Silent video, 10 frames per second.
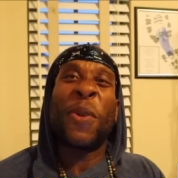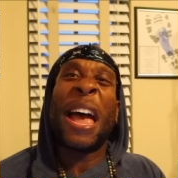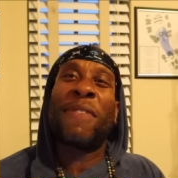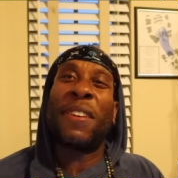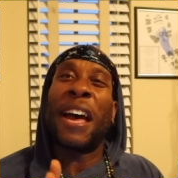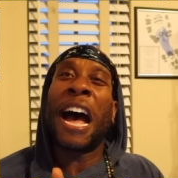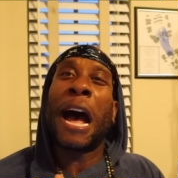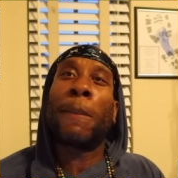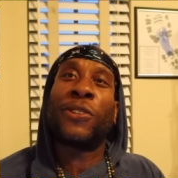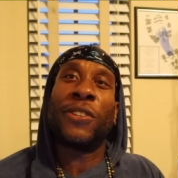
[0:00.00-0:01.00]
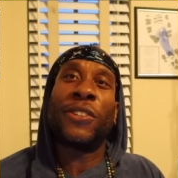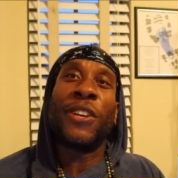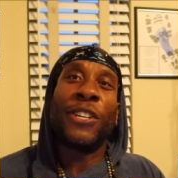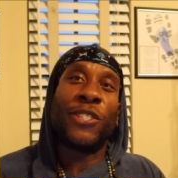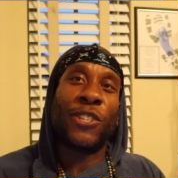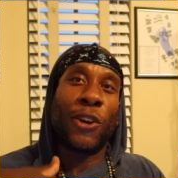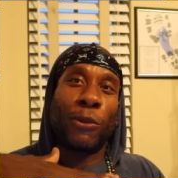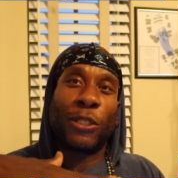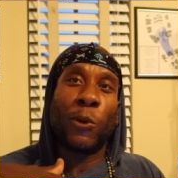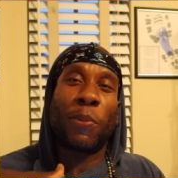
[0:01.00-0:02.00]
you have the option to go
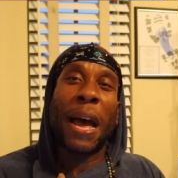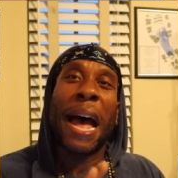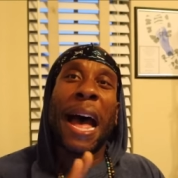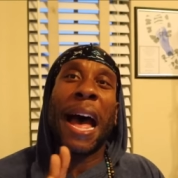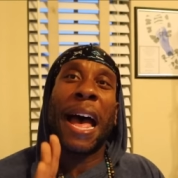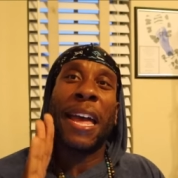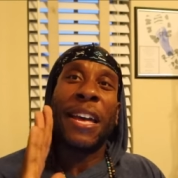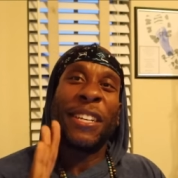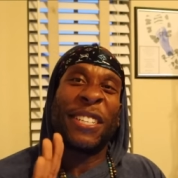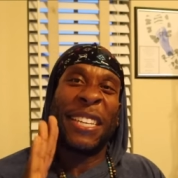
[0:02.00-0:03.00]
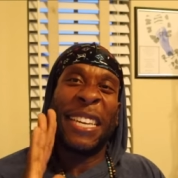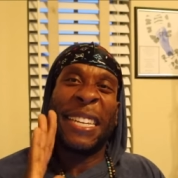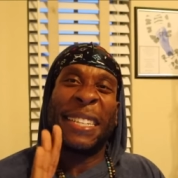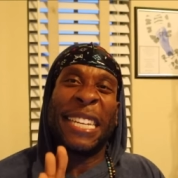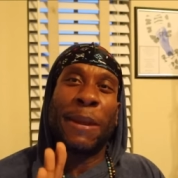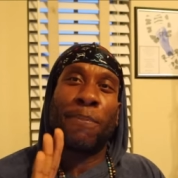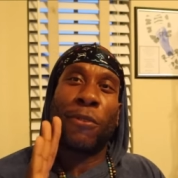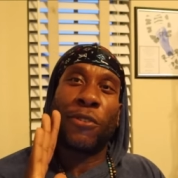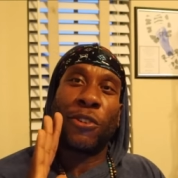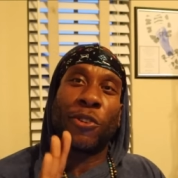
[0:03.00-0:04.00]
super high to get
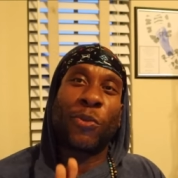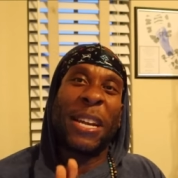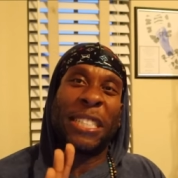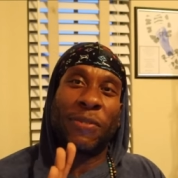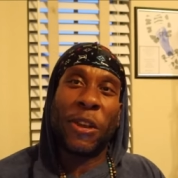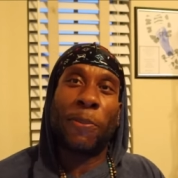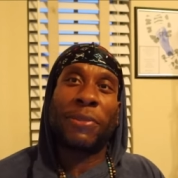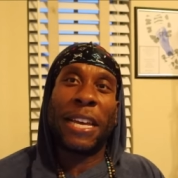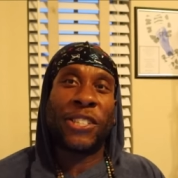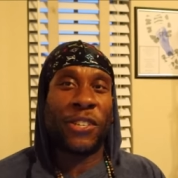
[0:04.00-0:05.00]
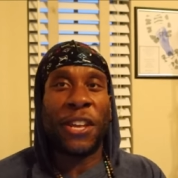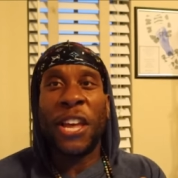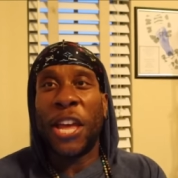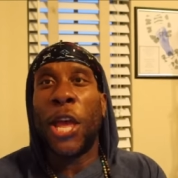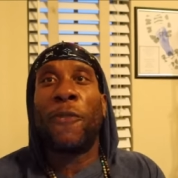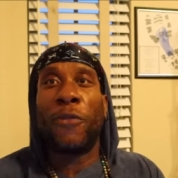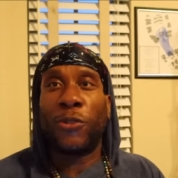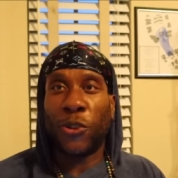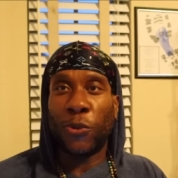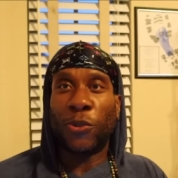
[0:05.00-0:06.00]
deeper degrees of hip flexion if you
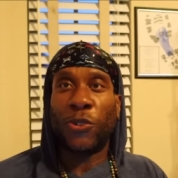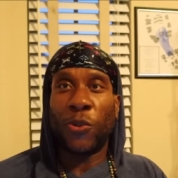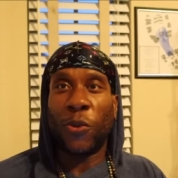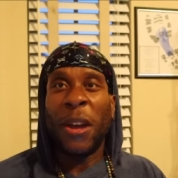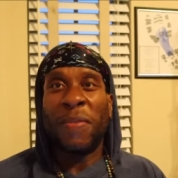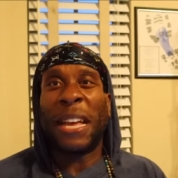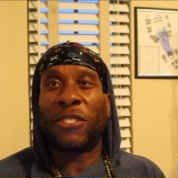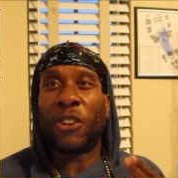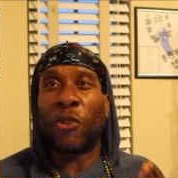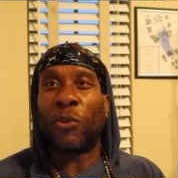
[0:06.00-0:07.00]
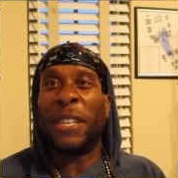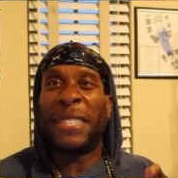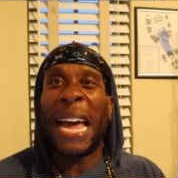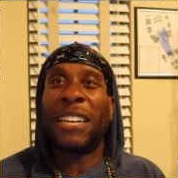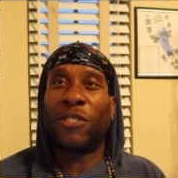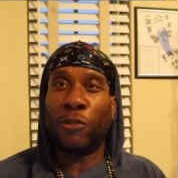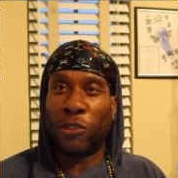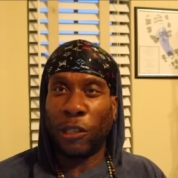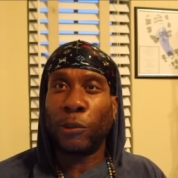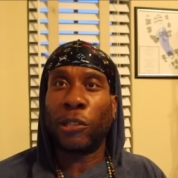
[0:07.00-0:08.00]
choose to. That's going to really tax those
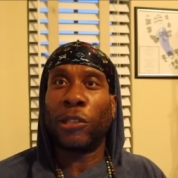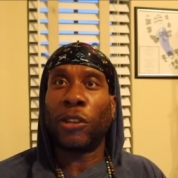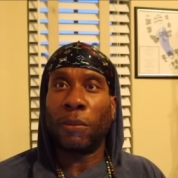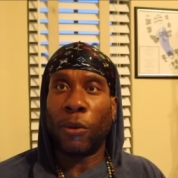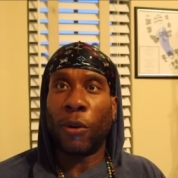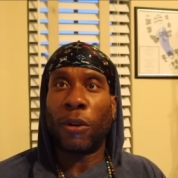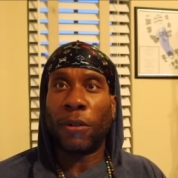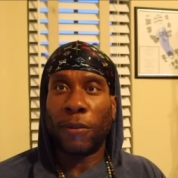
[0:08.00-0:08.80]
glutes a little more.